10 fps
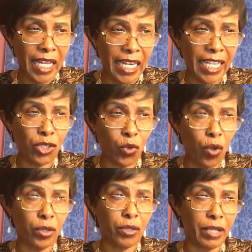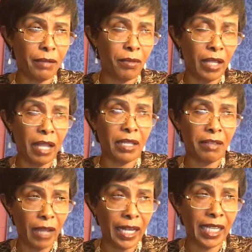Let's go to
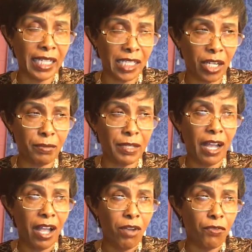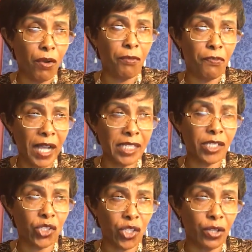the another scripture from
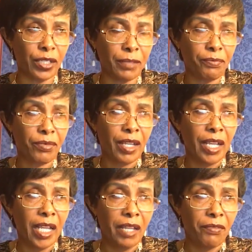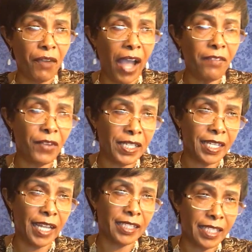1 John
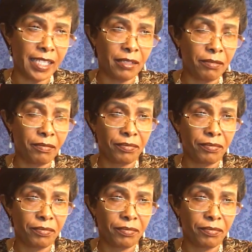5:19.